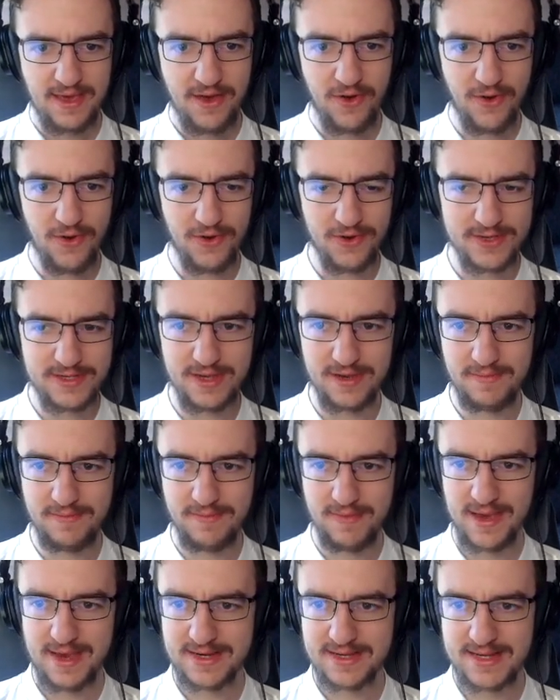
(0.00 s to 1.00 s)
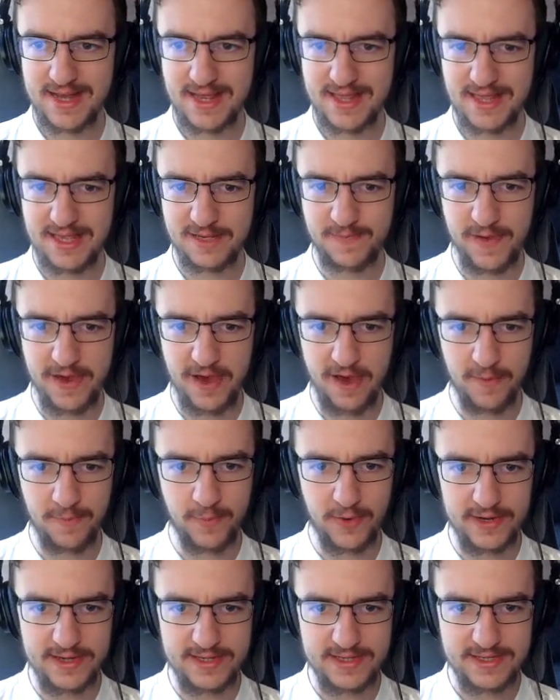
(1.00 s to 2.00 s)
Awesome. Extend this bit
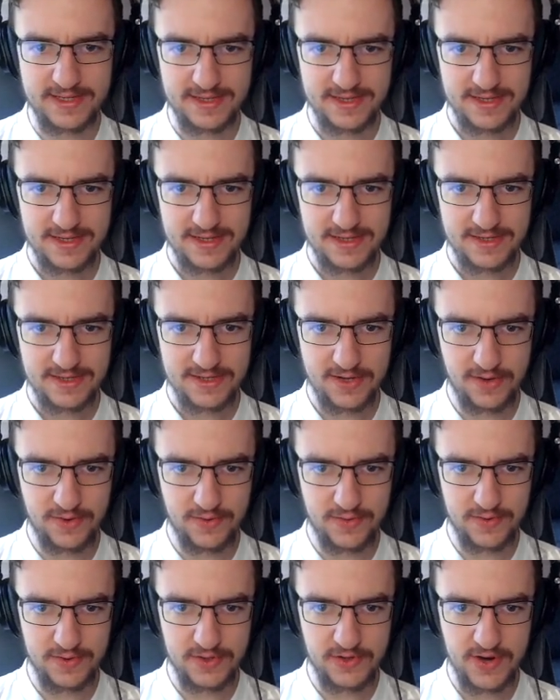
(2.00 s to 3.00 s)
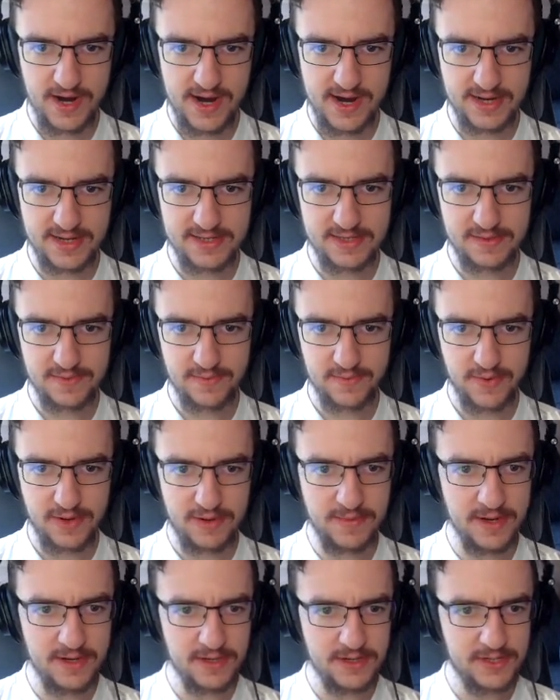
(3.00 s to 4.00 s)
upwards to the tracks, pretty
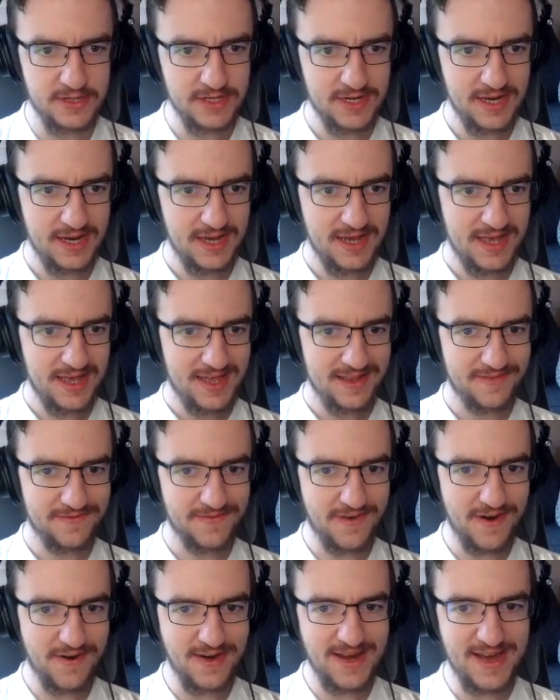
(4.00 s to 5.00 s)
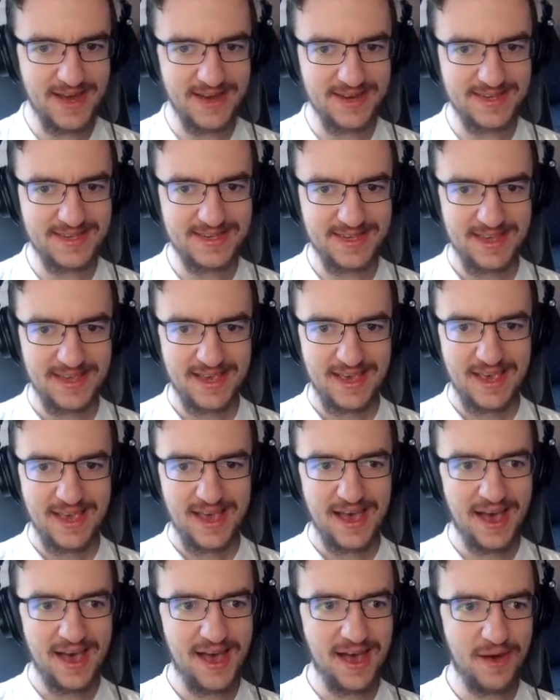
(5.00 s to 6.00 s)
much. It's very nice.
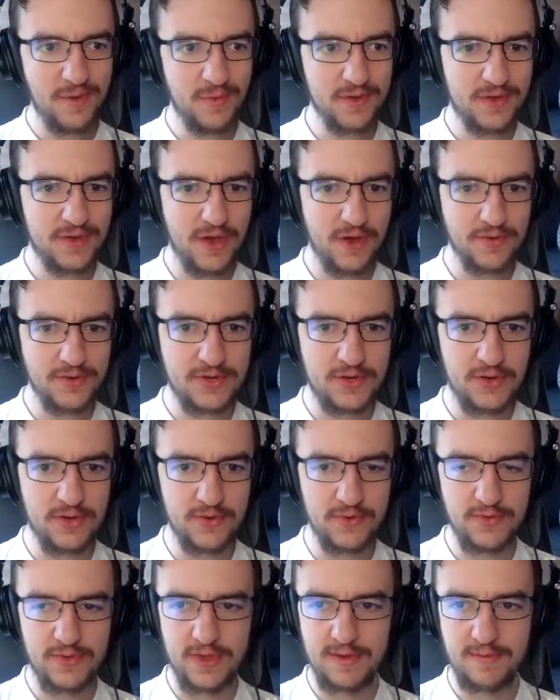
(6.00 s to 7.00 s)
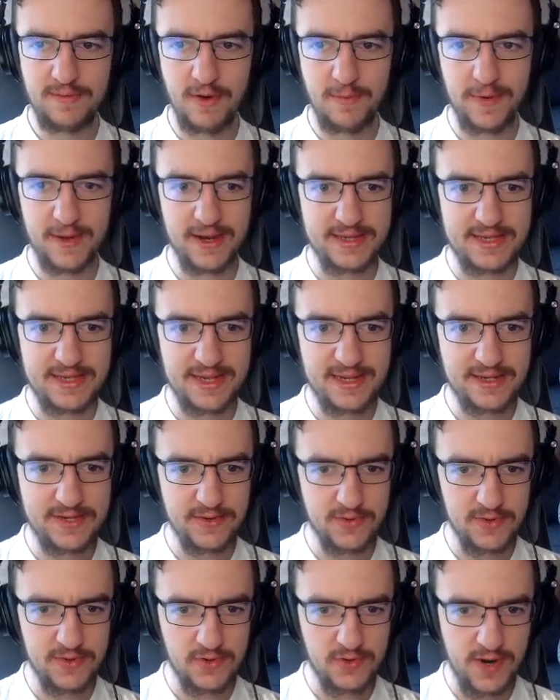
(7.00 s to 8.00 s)
Uh, we'll go to the mobility,
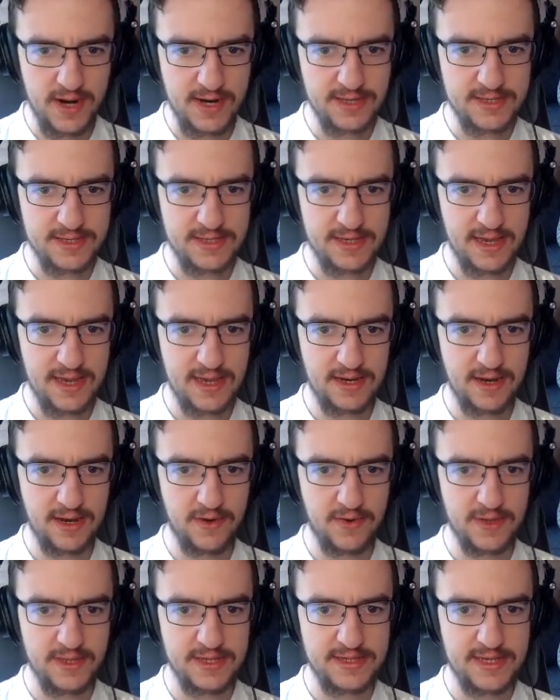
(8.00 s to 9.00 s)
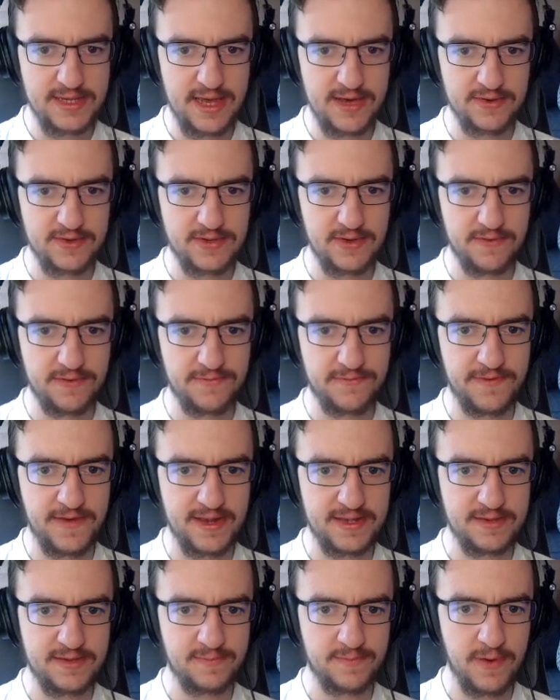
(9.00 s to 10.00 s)
to the tracks, and lower this down so it
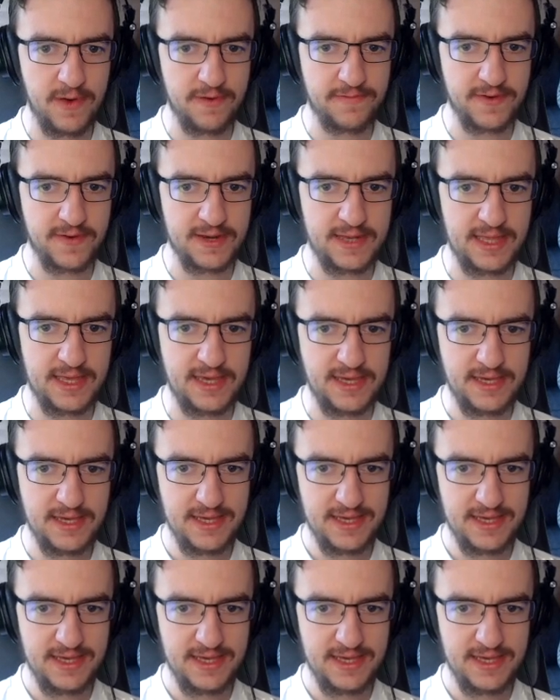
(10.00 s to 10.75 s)
fits perfectly.